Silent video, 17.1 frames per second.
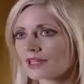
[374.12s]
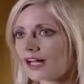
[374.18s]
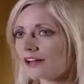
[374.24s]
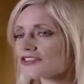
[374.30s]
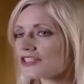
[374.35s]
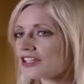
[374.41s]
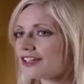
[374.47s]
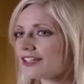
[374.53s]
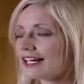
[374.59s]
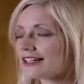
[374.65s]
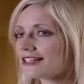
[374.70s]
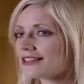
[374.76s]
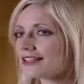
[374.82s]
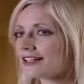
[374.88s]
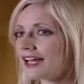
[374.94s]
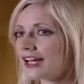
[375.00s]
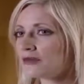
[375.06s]
After the
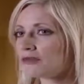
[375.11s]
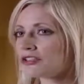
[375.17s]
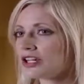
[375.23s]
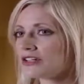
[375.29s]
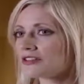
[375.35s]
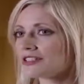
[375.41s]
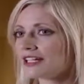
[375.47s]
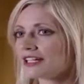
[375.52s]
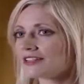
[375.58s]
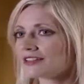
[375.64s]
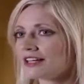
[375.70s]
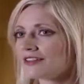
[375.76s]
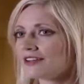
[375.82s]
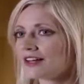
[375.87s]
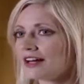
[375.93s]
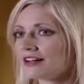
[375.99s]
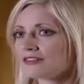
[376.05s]
Leicester game, Jose
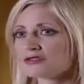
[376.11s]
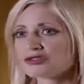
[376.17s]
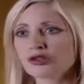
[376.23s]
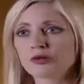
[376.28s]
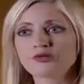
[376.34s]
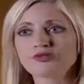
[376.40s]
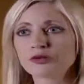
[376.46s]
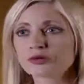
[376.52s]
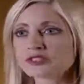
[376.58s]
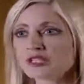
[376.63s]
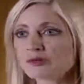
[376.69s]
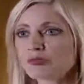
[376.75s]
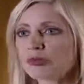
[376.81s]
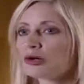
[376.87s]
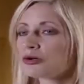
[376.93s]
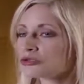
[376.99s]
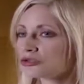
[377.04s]
said that top four is
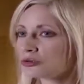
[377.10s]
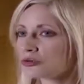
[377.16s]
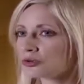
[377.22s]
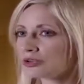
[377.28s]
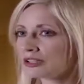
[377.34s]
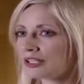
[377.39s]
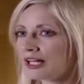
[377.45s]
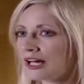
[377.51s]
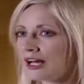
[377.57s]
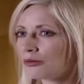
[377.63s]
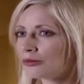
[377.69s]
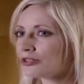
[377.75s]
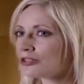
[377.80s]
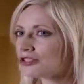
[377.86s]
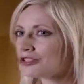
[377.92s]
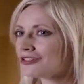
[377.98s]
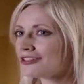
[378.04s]
impossible now.
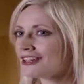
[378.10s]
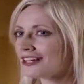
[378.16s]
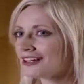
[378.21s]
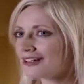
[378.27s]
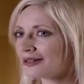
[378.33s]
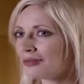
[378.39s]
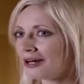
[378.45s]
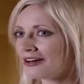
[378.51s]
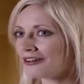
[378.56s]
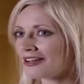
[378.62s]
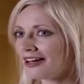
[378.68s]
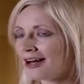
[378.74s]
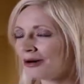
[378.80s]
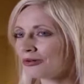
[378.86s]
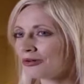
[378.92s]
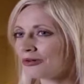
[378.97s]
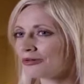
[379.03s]
What do you think about
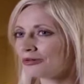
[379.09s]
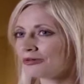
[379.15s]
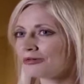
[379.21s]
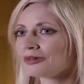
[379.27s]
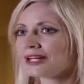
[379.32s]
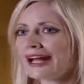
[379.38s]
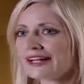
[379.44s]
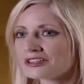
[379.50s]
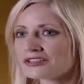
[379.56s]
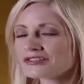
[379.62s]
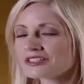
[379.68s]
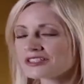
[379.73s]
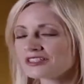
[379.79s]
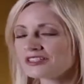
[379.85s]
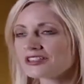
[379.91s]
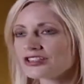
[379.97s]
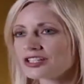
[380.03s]
that? What can you
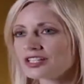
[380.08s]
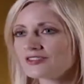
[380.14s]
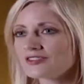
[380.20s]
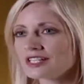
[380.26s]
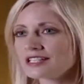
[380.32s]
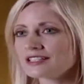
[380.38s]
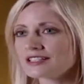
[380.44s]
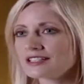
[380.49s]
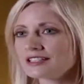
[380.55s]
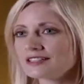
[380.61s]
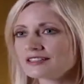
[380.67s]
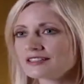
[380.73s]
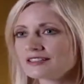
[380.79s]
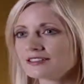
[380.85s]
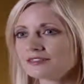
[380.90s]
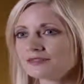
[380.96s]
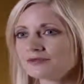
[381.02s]
still achieve this season?